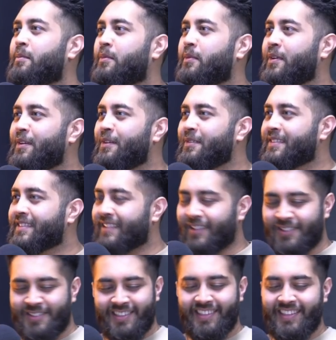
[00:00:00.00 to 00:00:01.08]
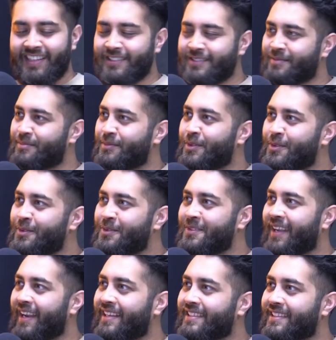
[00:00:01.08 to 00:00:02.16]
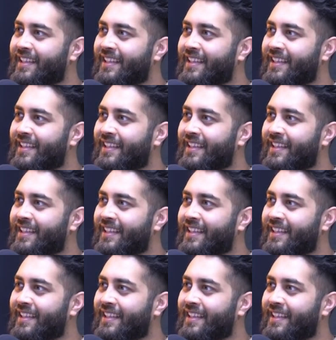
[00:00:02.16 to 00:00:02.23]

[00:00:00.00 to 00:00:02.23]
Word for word: Bro, it's like small and